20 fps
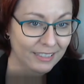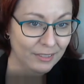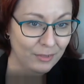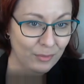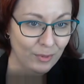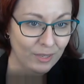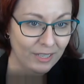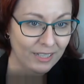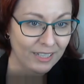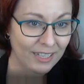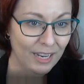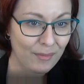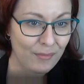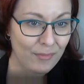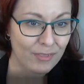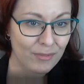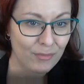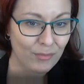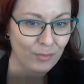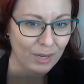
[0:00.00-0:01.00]
when
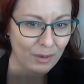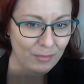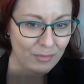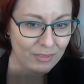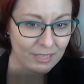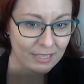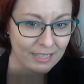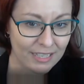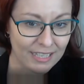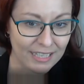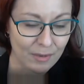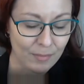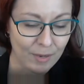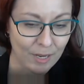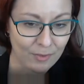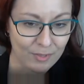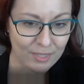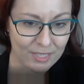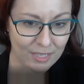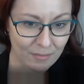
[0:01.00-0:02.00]
I'm thinking about
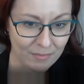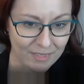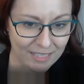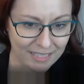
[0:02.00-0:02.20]
something.